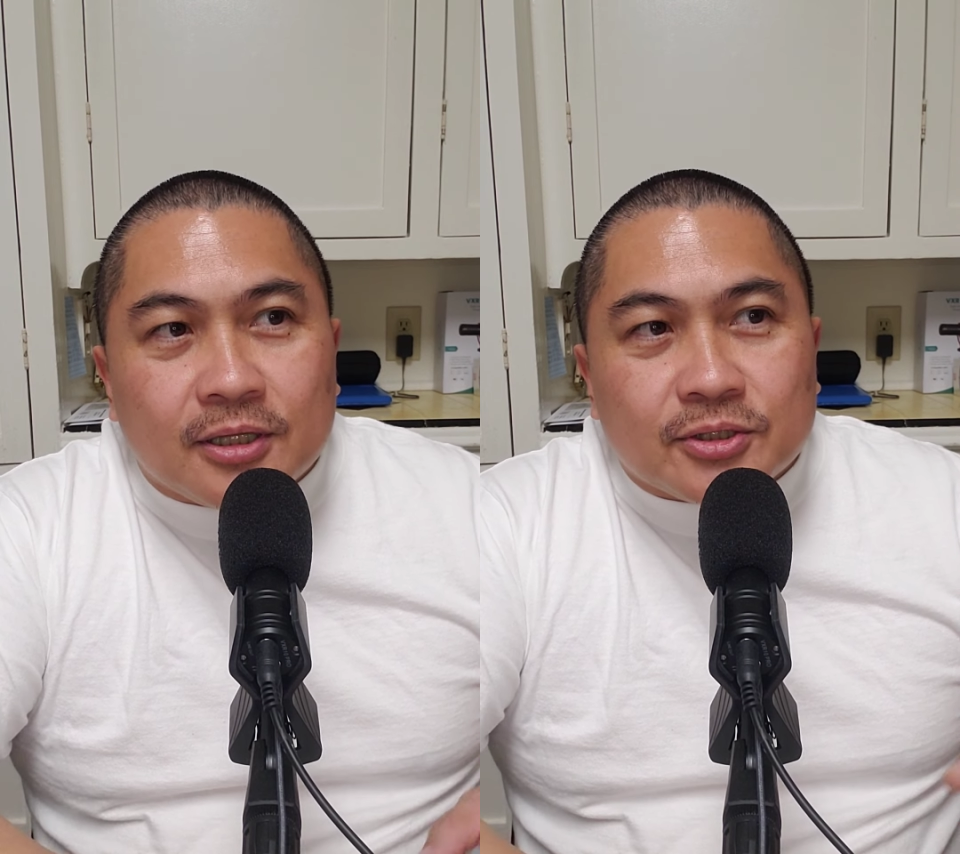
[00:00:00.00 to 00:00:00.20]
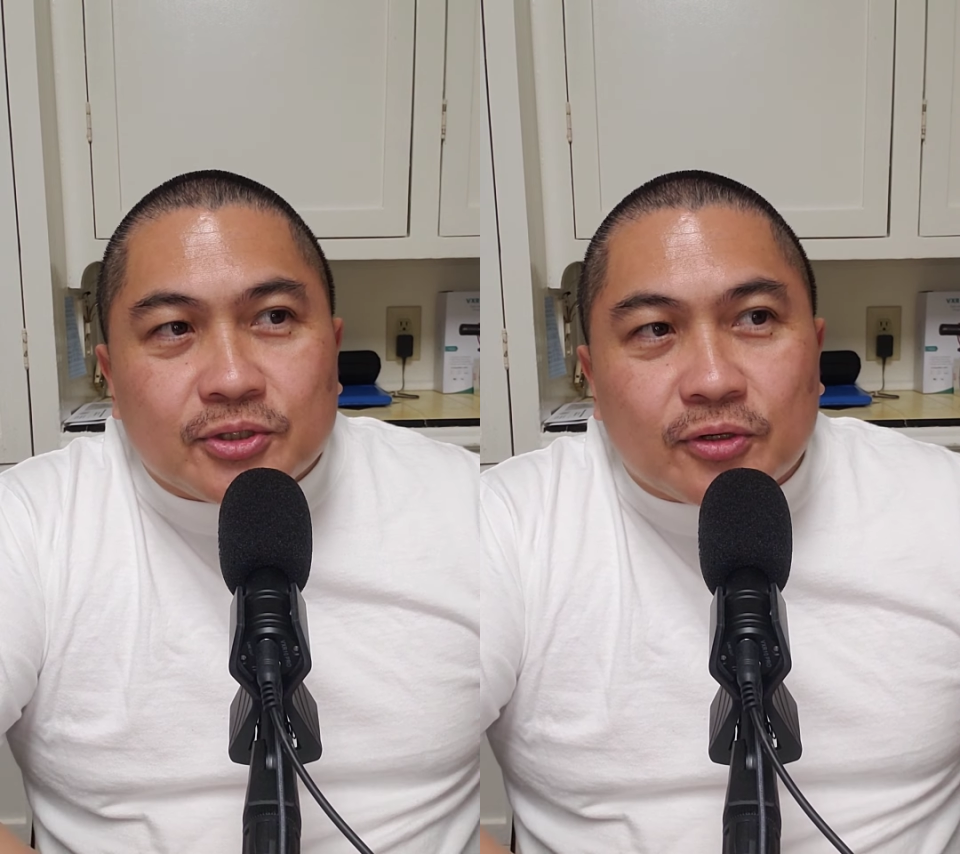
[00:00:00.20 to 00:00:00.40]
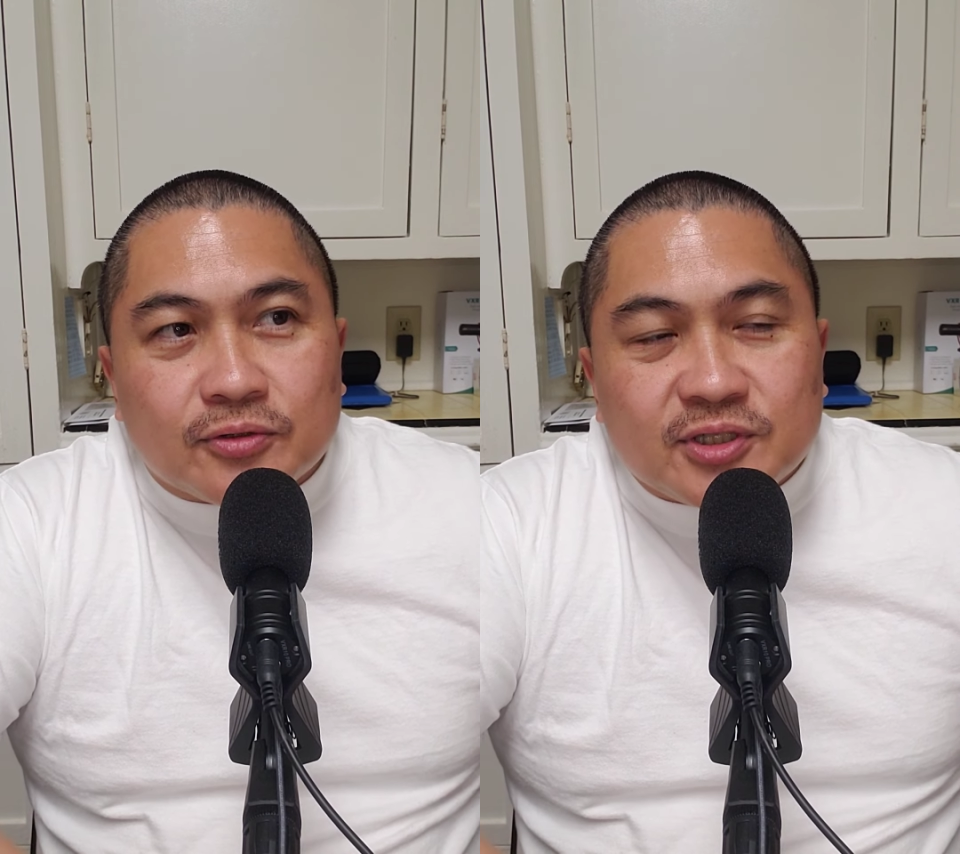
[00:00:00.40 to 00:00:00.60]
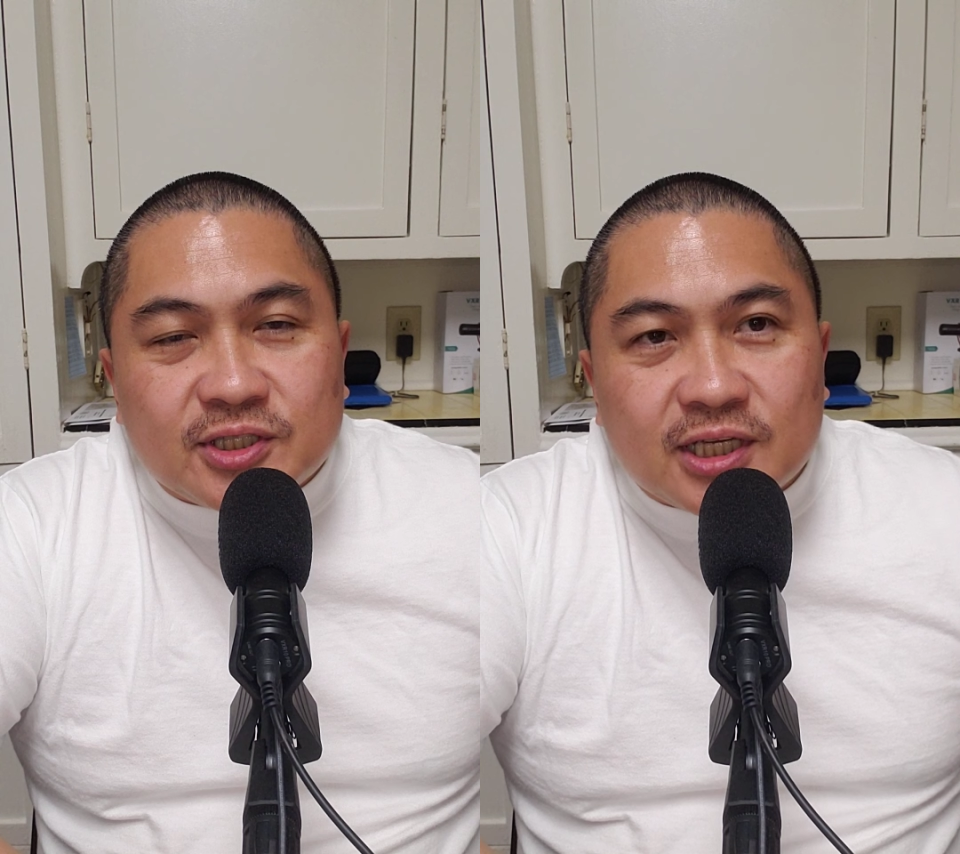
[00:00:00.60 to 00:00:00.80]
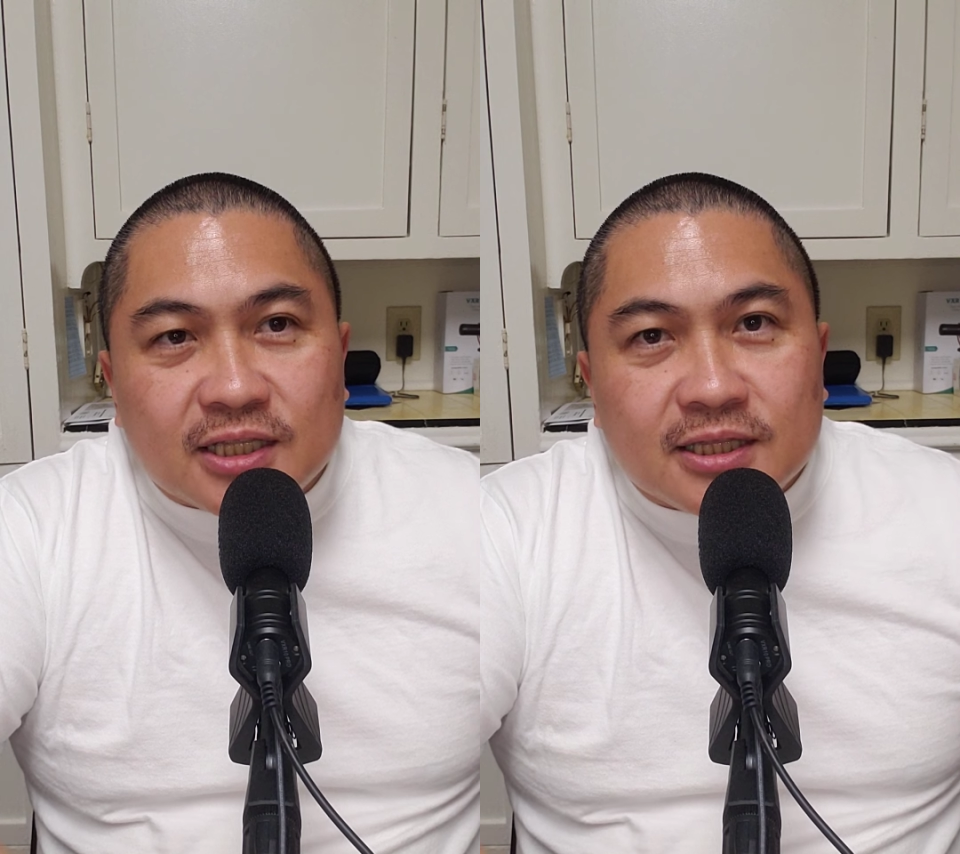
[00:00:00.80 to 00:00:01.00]
So
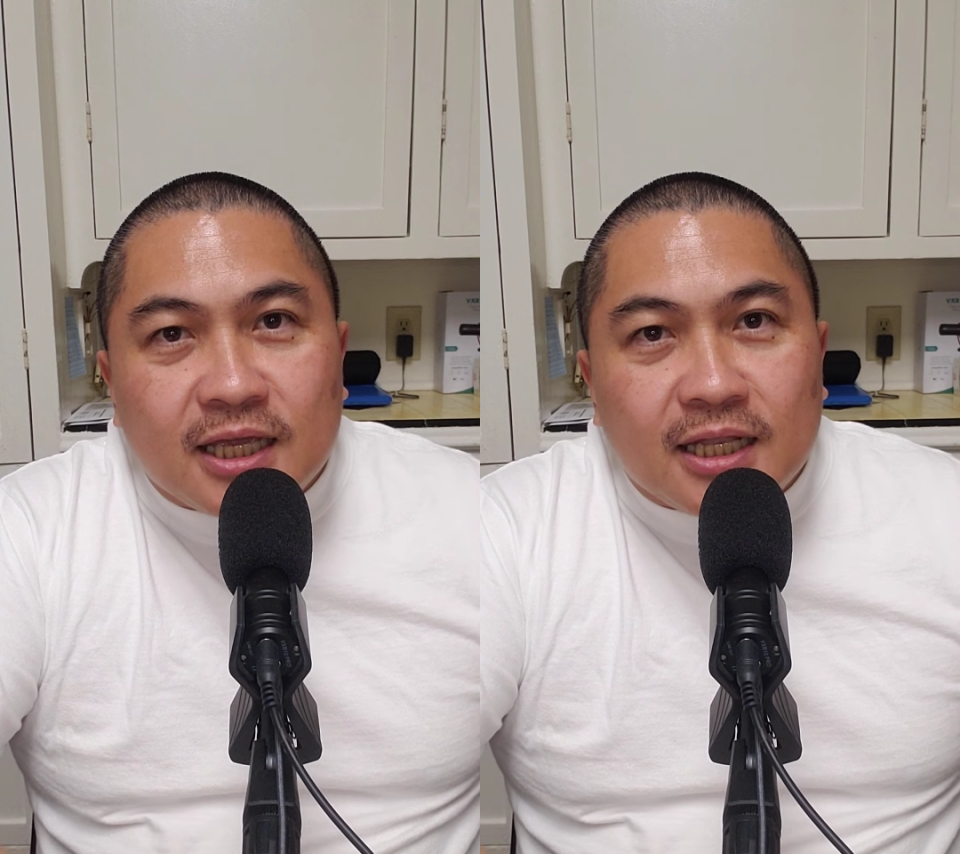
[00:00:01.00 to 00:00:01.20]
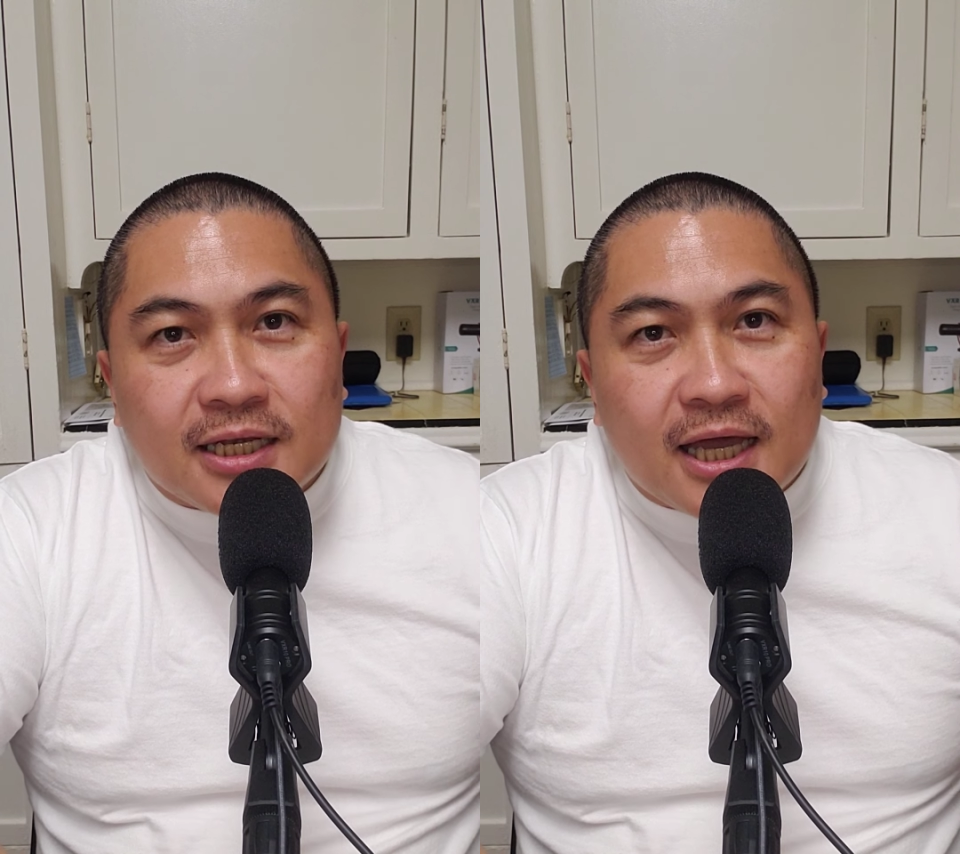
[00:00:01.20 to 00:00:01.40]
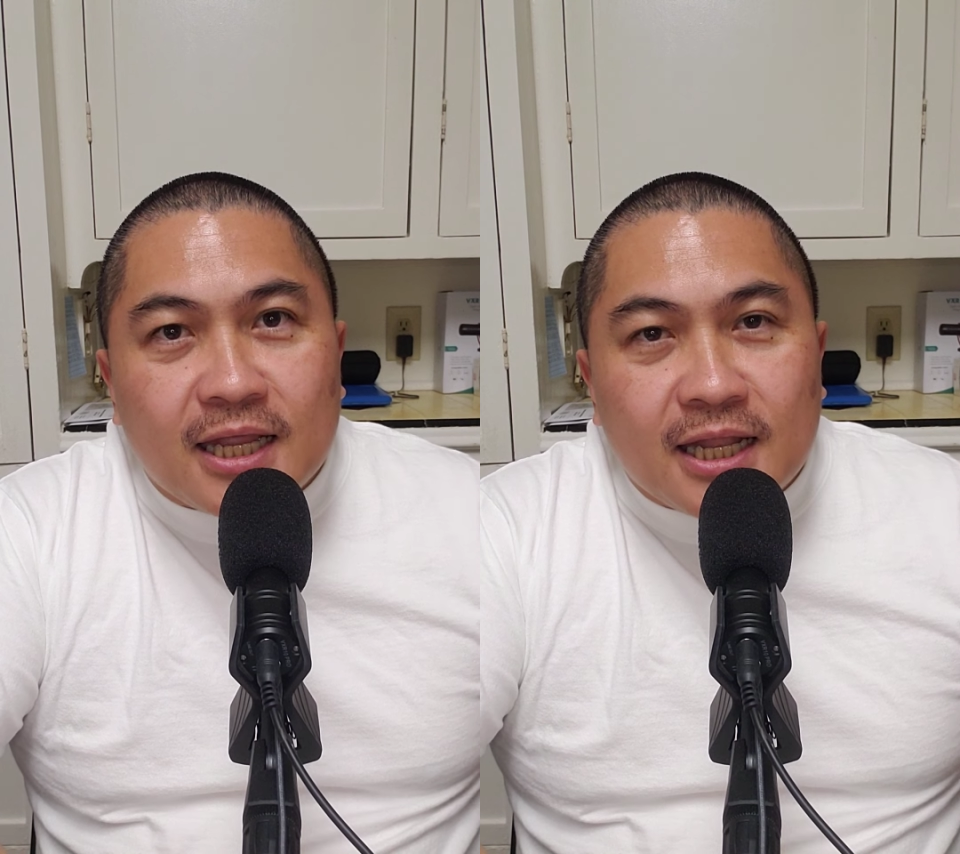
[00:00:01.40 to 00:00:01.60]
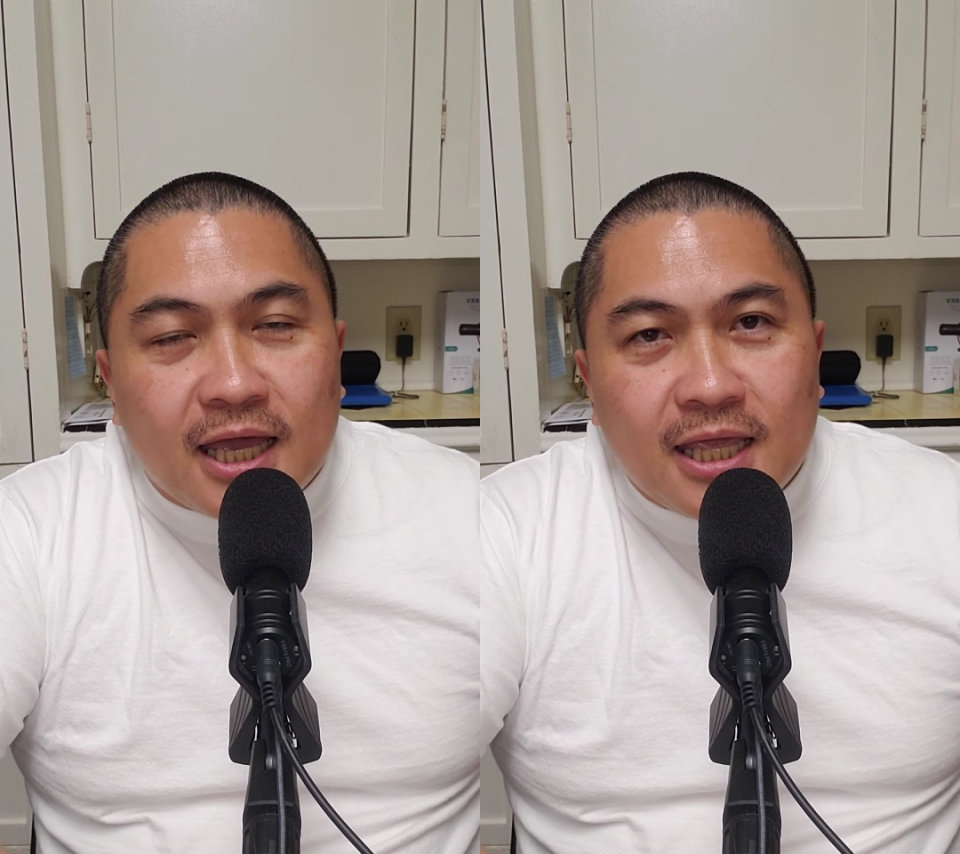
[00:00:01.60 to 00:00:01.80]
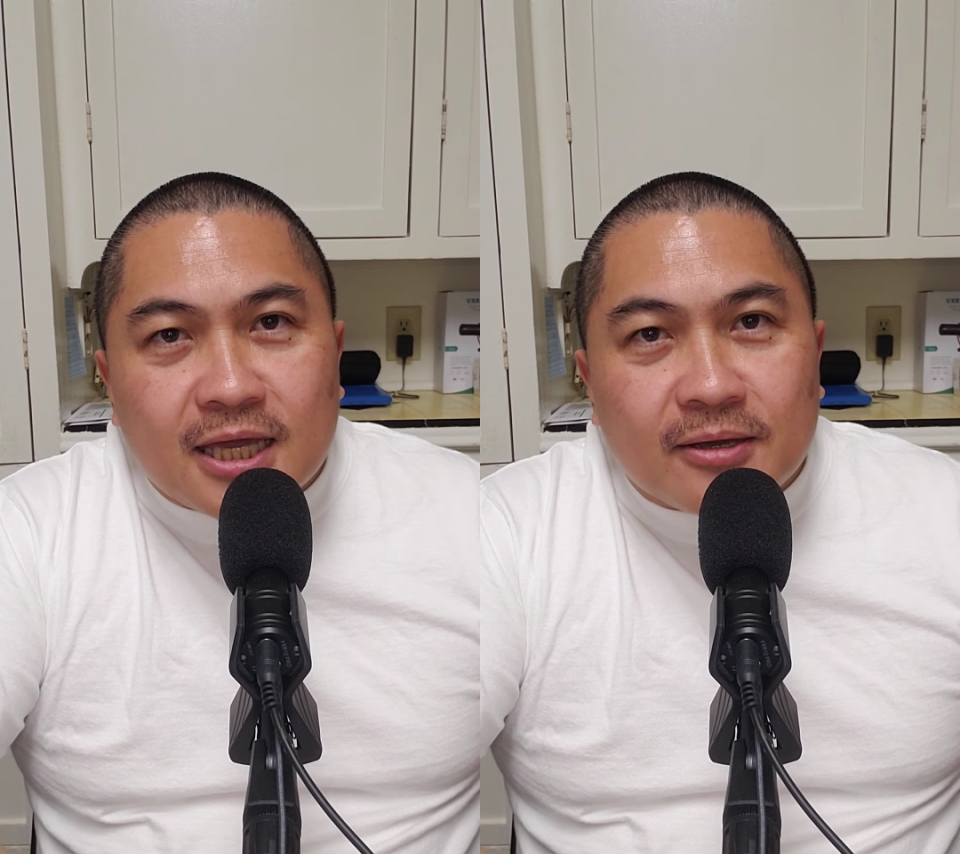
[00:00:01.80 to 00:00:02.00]
Sunday, 9
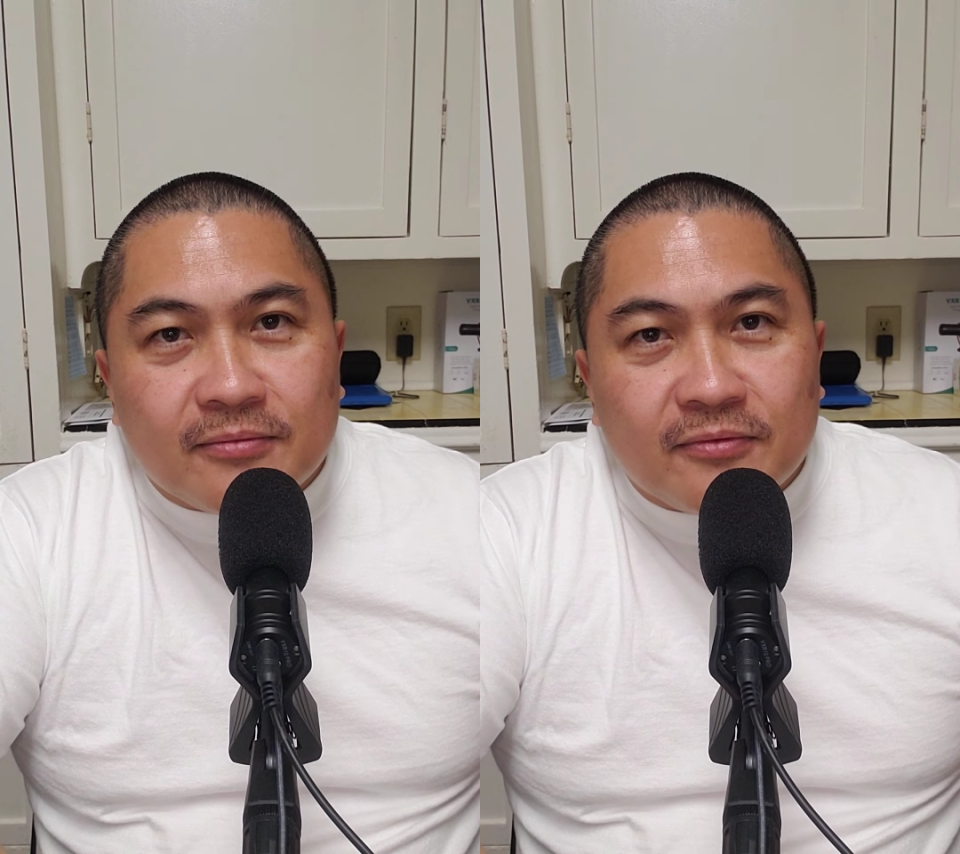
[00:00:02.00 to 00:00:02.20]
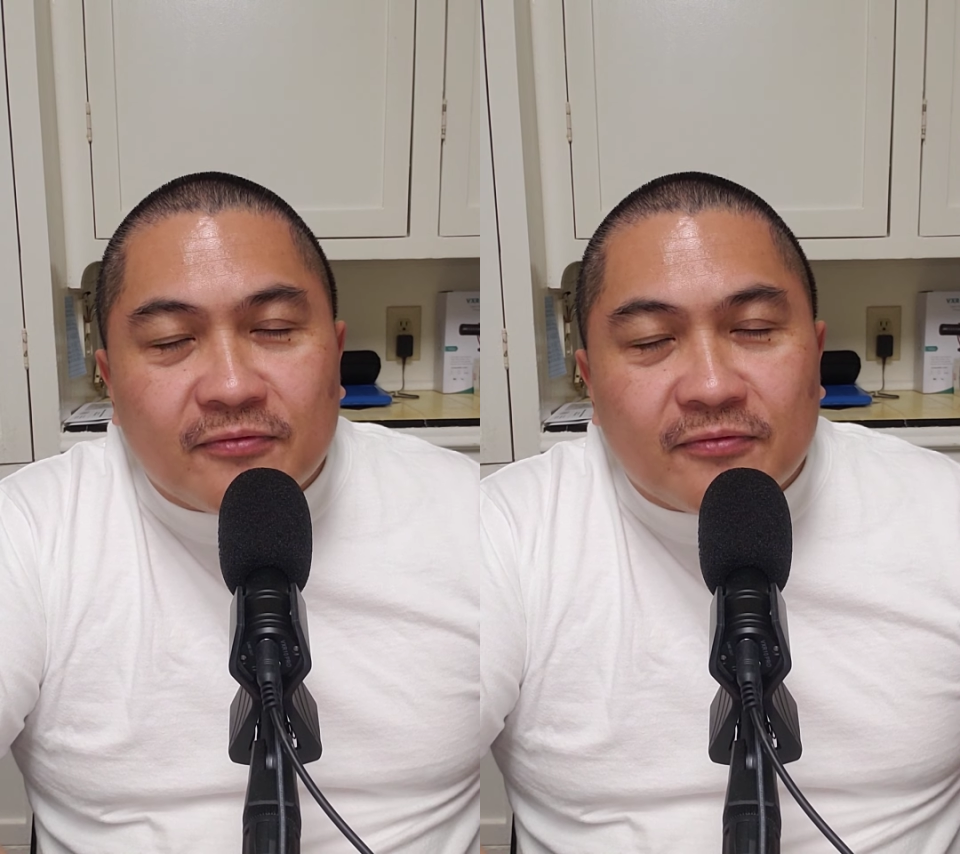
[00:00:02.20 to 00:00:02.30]
a.m.